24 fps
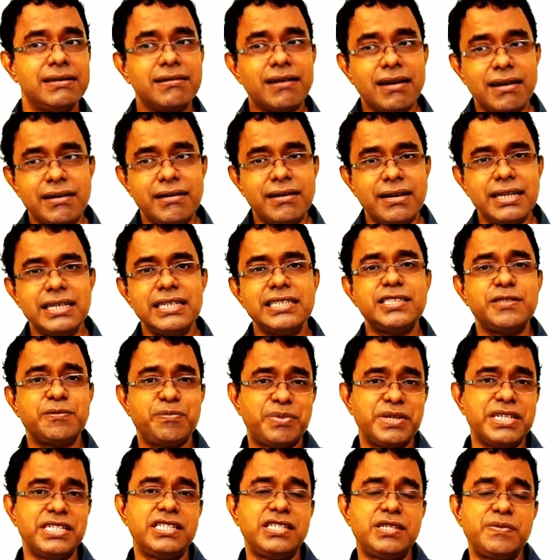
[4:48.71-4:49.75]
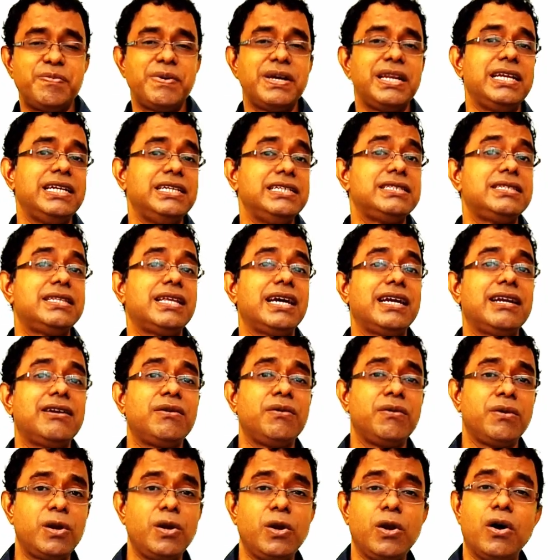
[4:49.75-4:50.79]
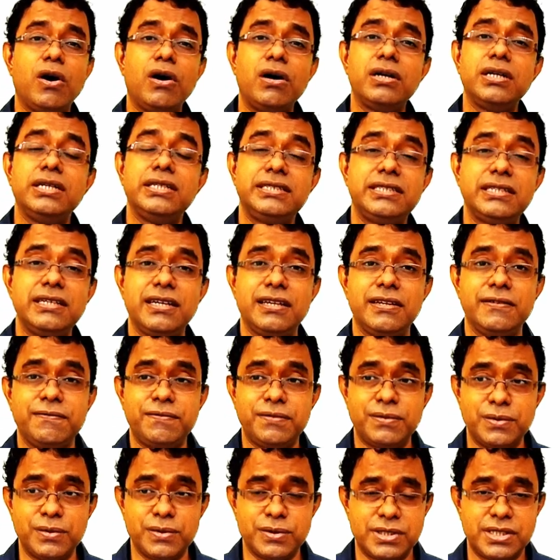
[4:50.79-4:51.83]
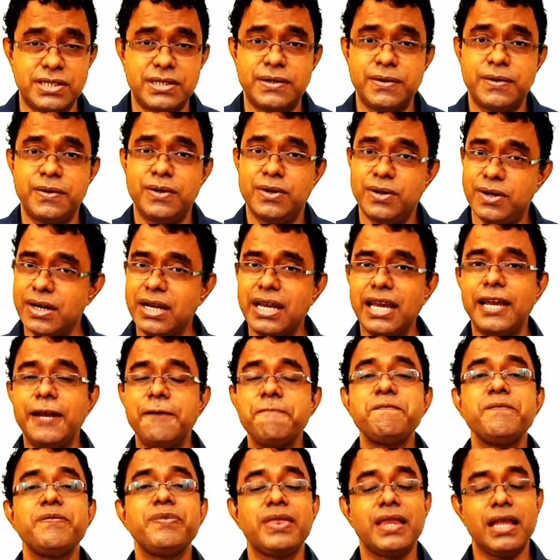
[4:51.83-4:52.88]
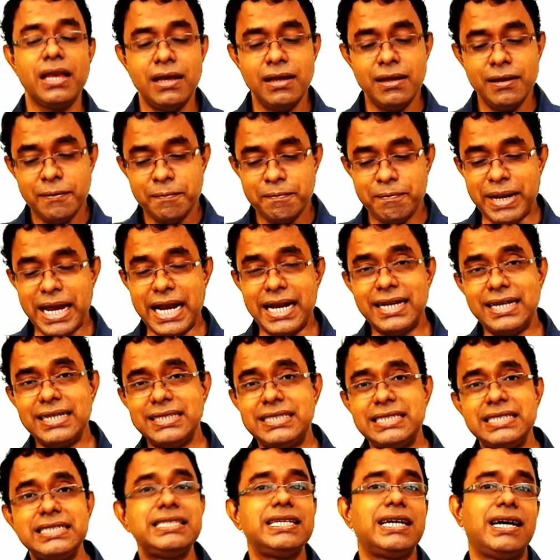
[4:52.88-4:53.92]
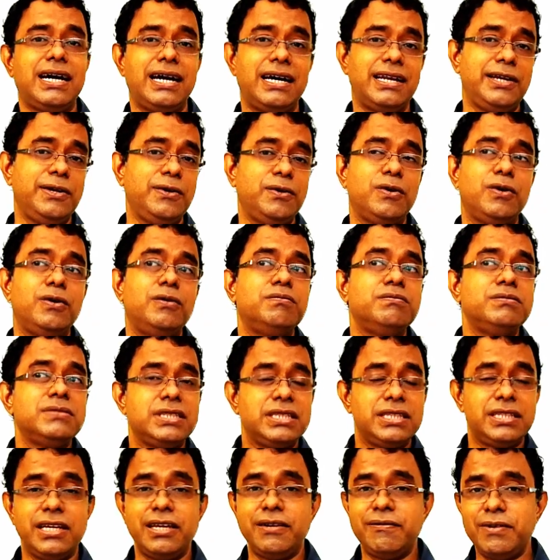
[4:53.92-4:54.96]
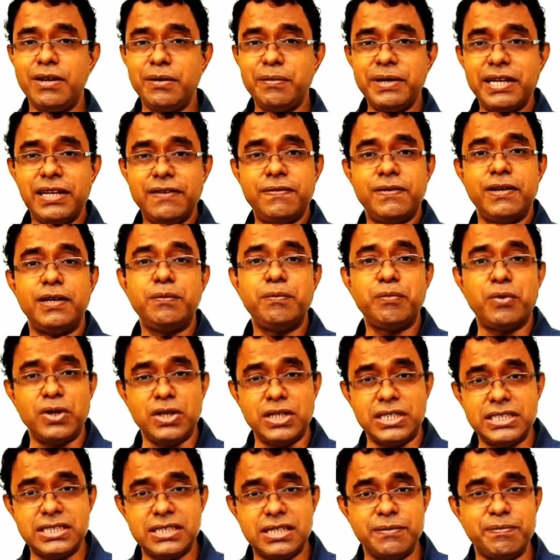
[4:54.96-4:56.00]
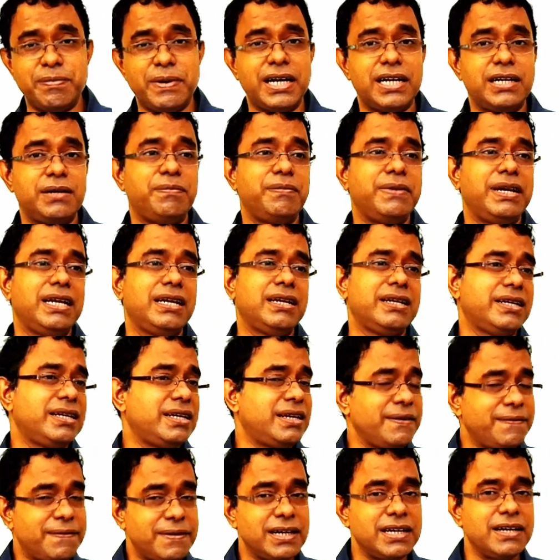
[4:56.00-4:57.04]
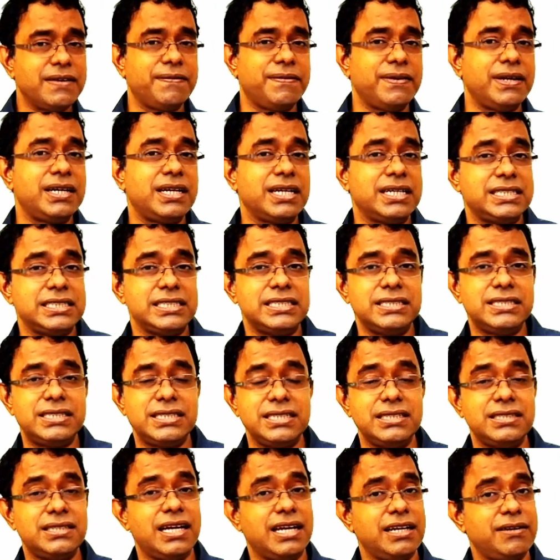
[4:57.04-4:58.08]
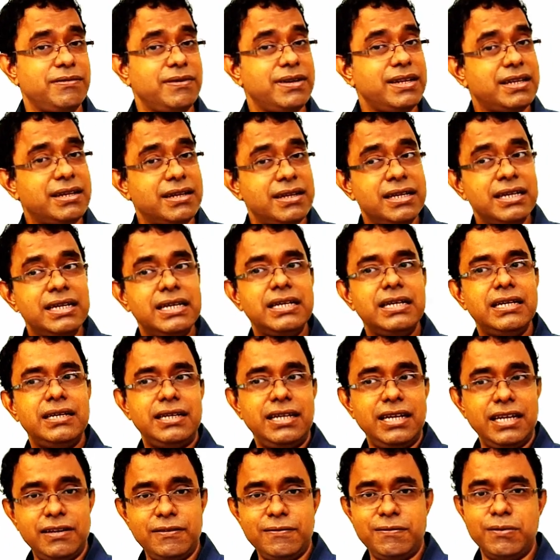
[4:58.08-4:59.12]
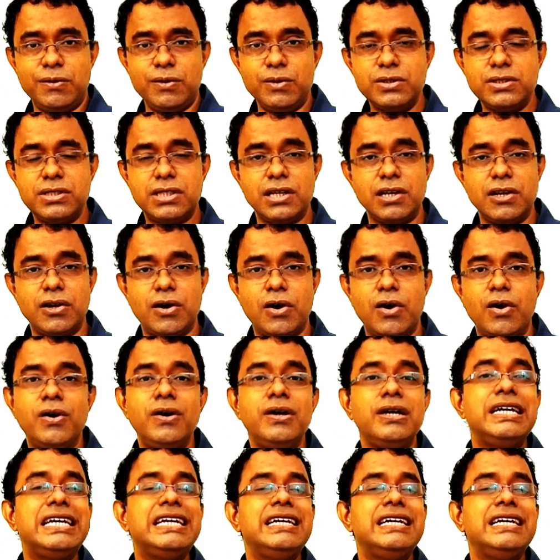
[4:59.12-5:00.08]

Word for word: Country's value is that law is enforced. Okay. Practices are, you know, there will be different police department, different agencies that will enforce the law.